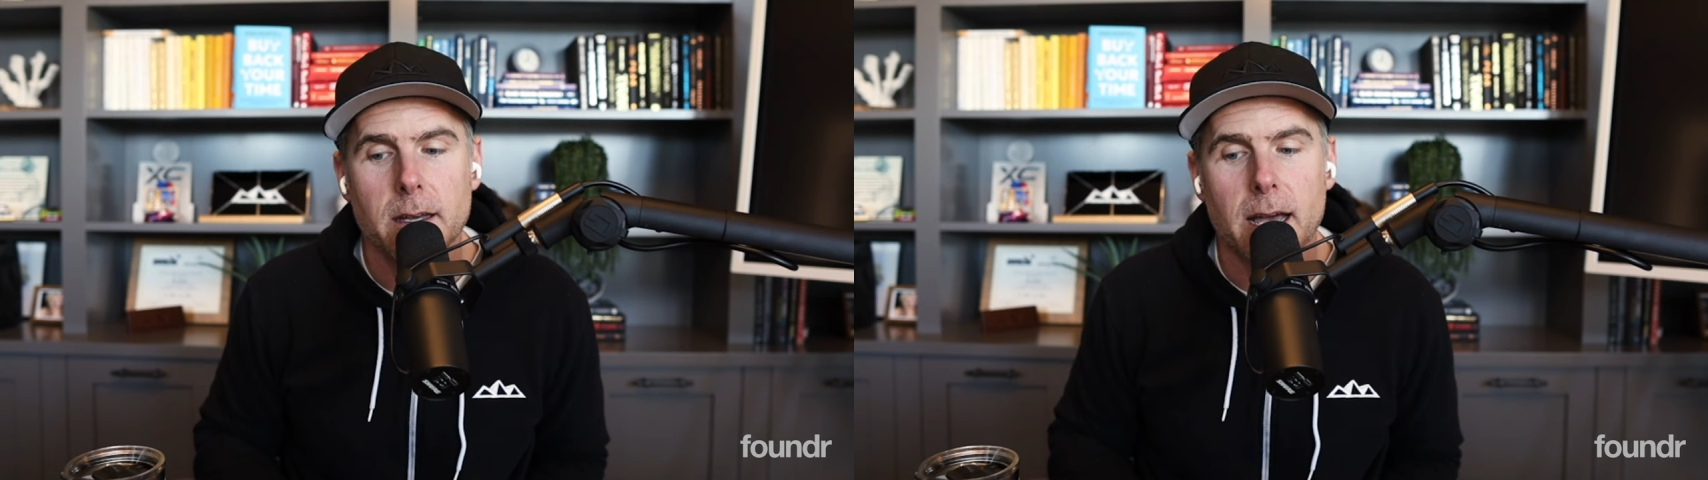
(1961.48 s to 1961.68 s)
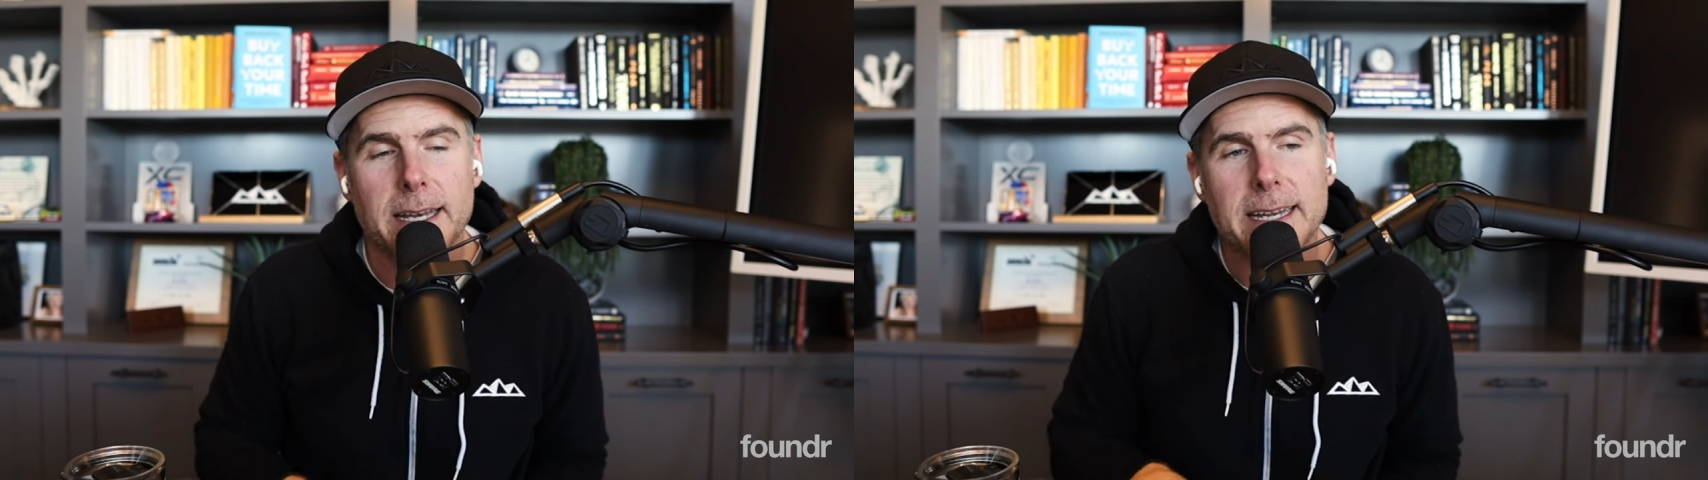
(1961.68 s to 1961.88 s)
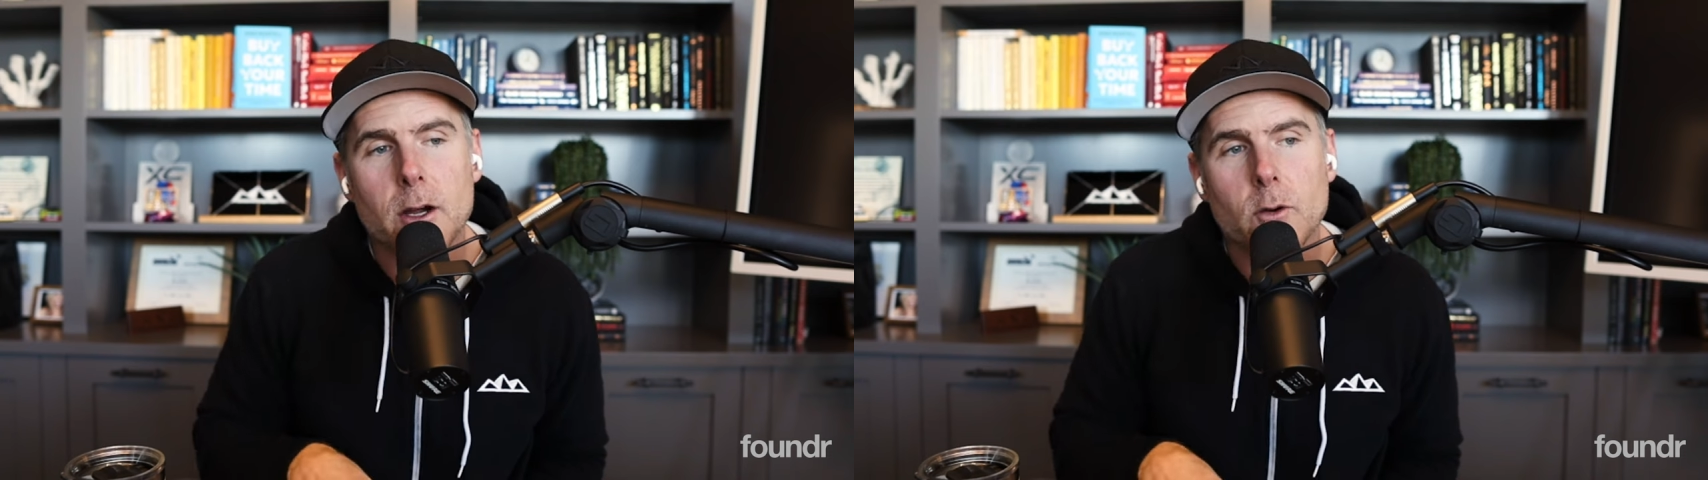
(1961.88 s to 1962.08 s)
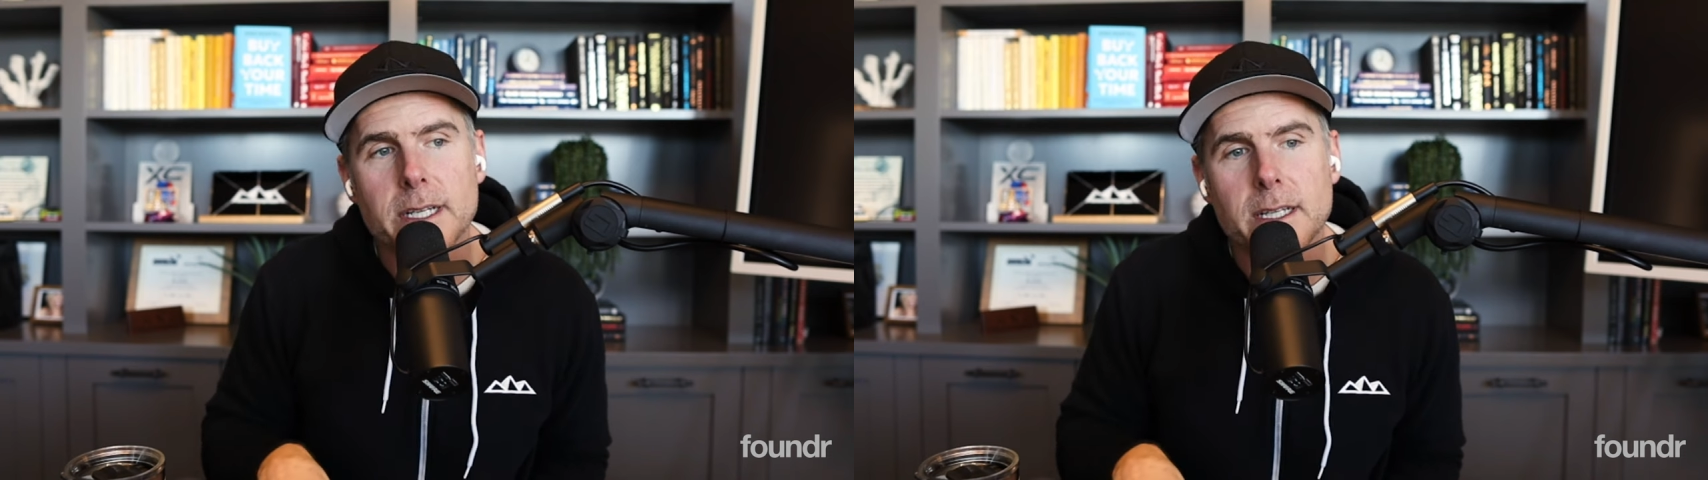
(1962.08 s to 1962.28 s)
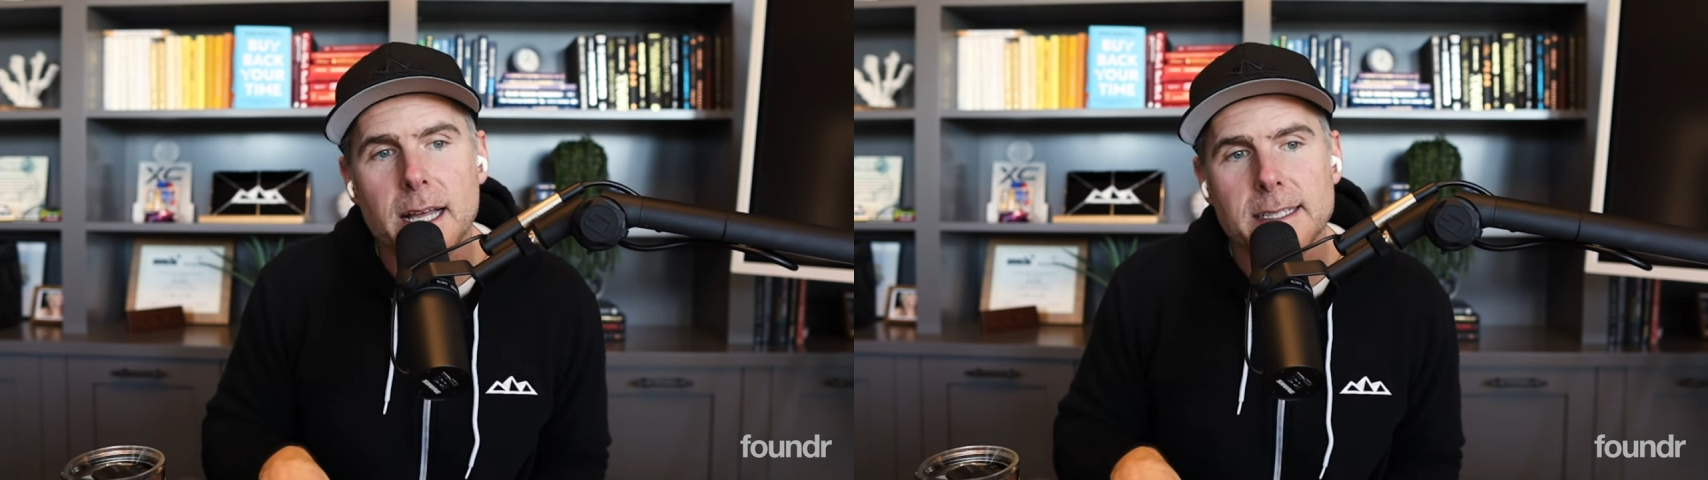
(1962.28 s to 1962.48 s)
I now
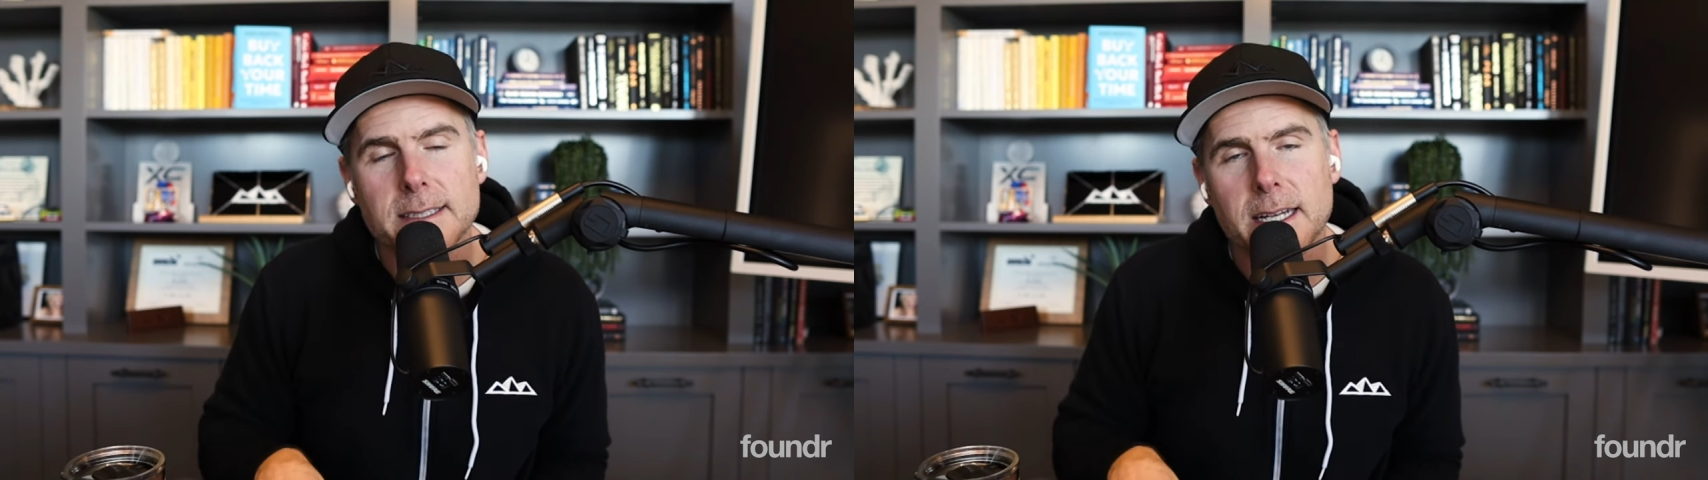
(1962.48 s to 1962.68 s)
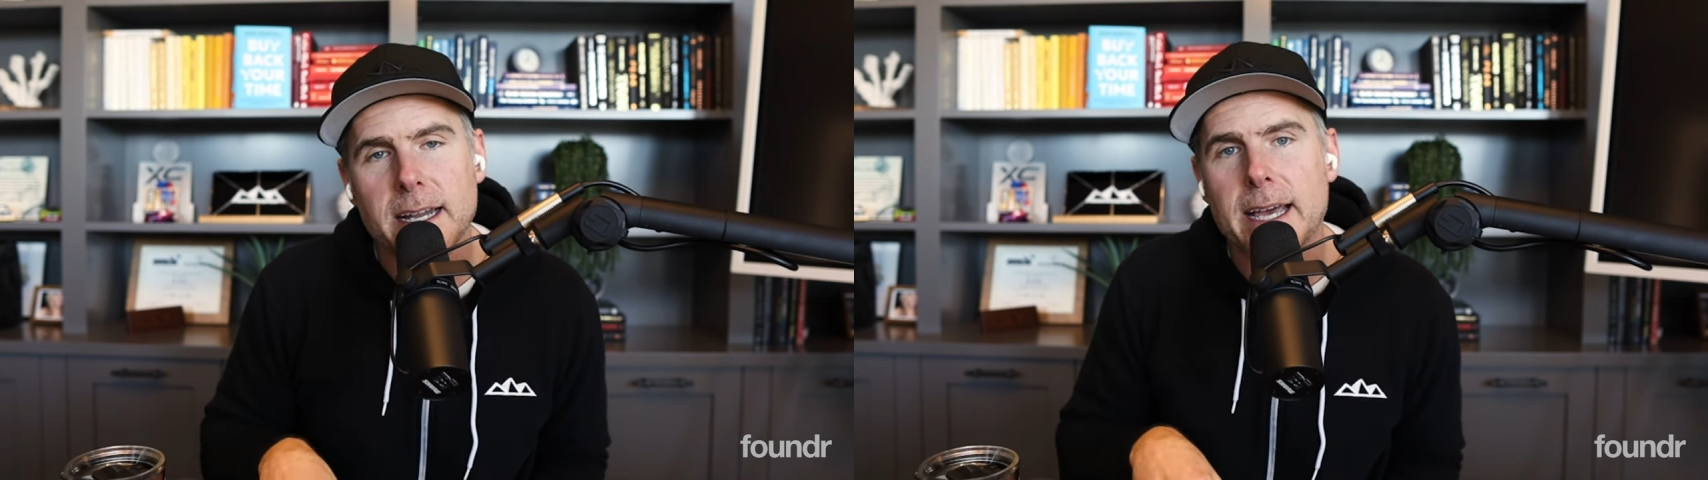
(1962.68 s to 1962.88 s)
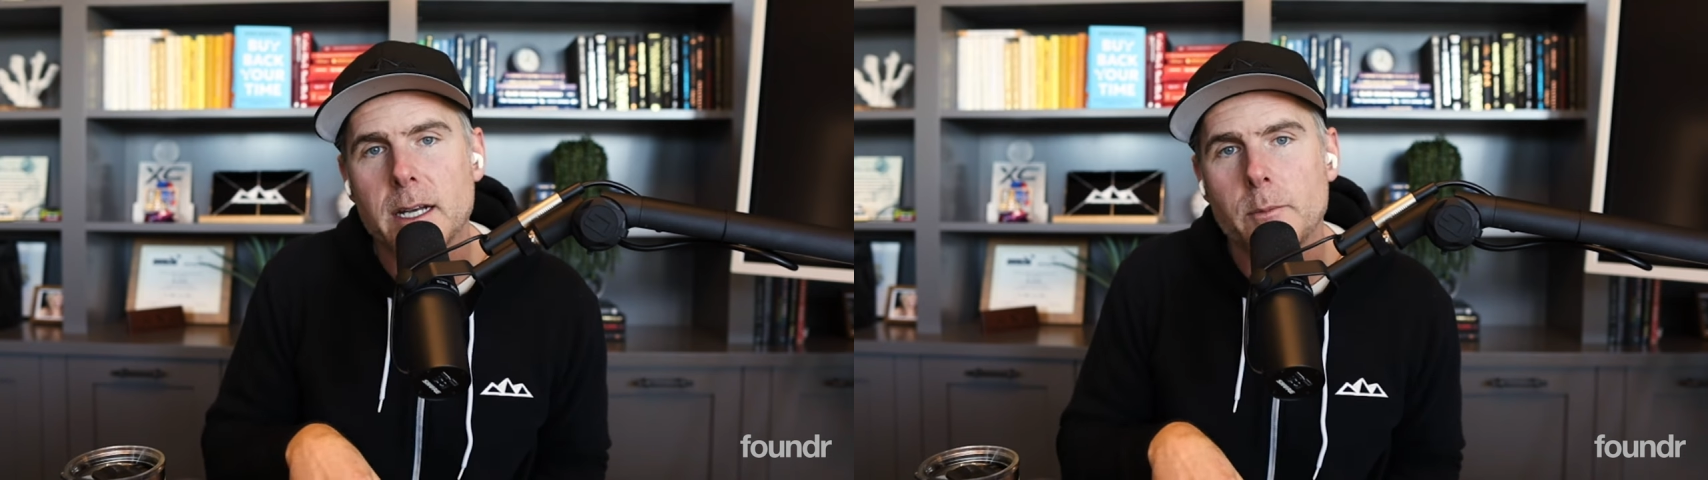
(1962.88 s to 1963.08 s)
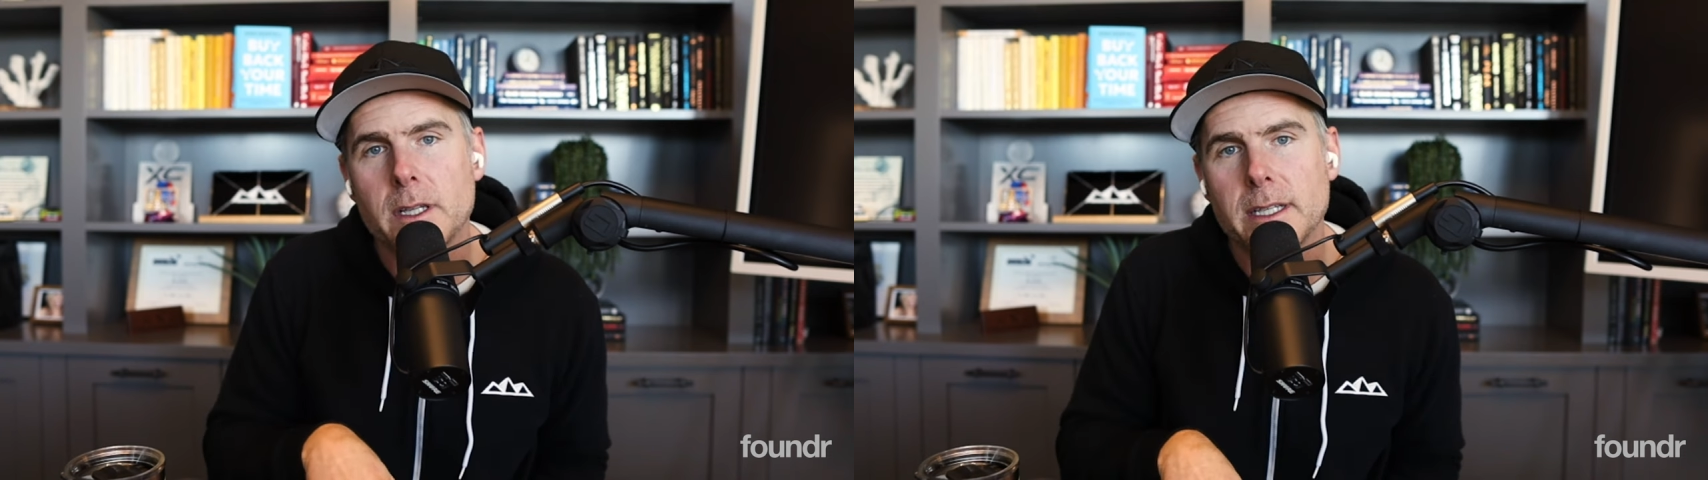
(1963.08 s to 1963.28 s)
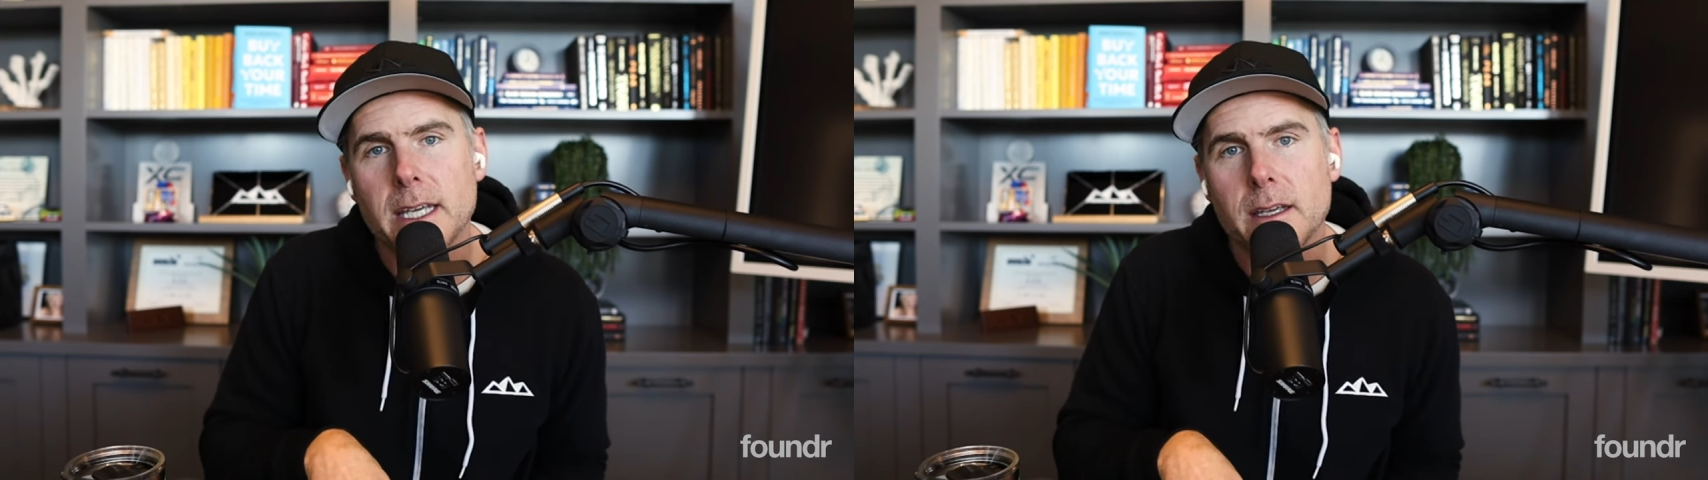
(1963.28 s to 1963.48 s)
realize that I had a
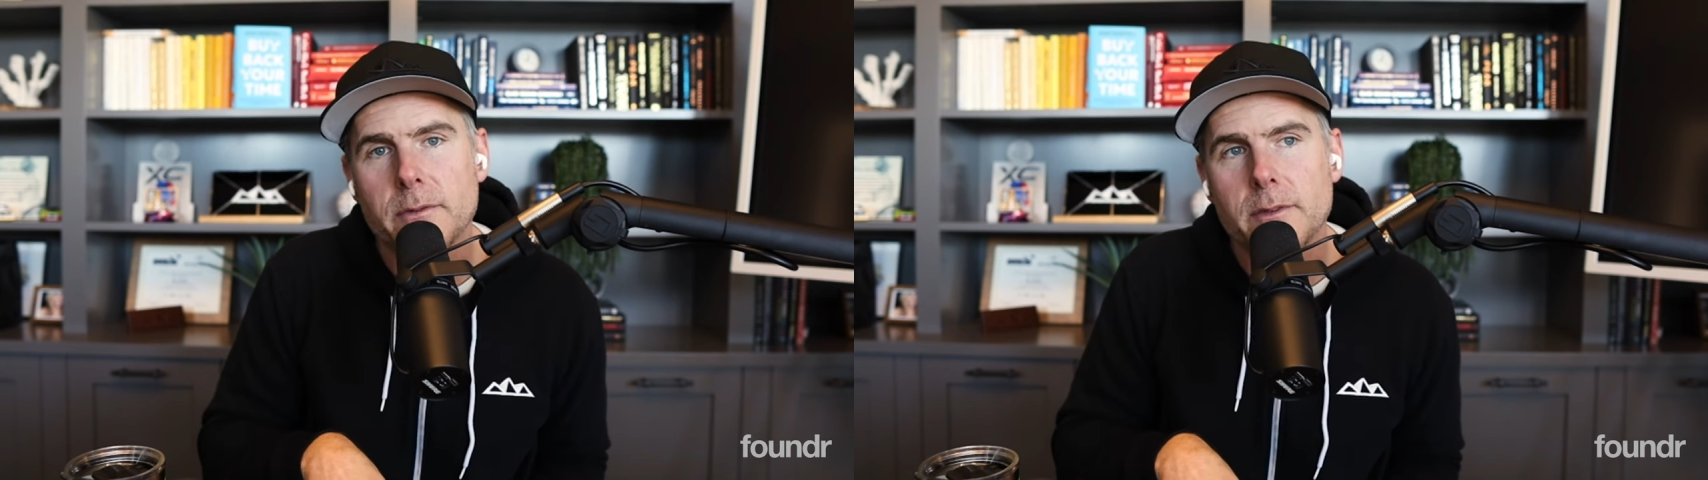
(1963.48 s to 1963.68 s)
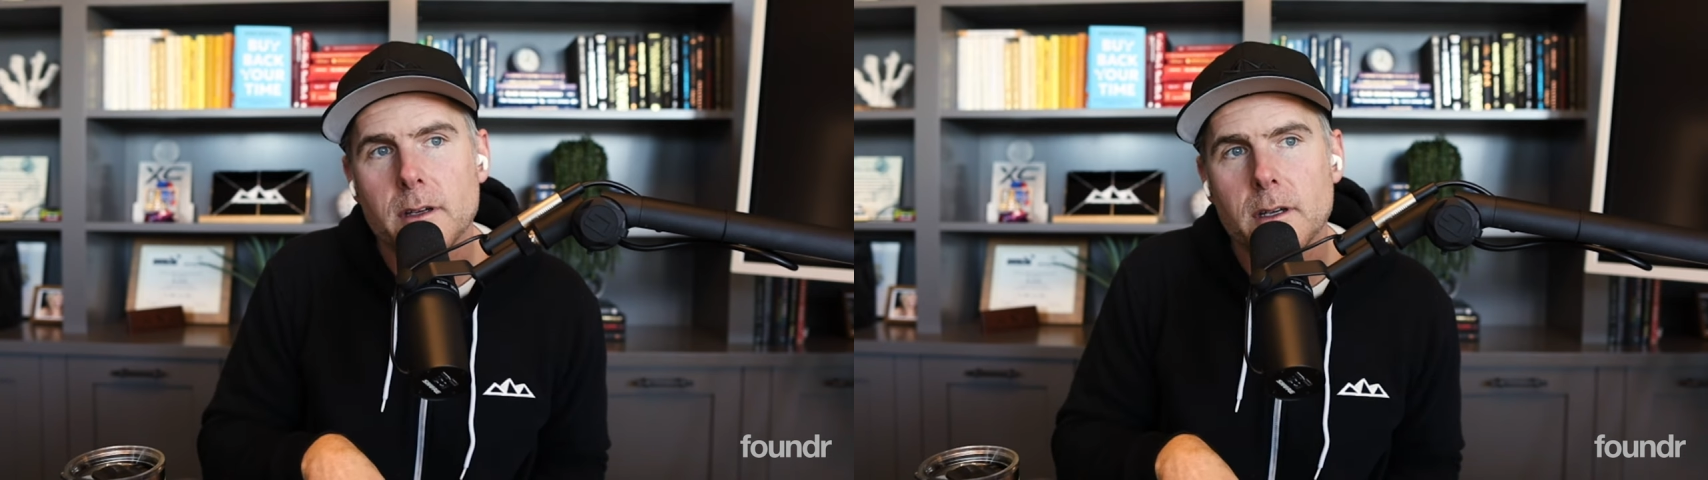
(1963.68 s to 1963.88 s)
belief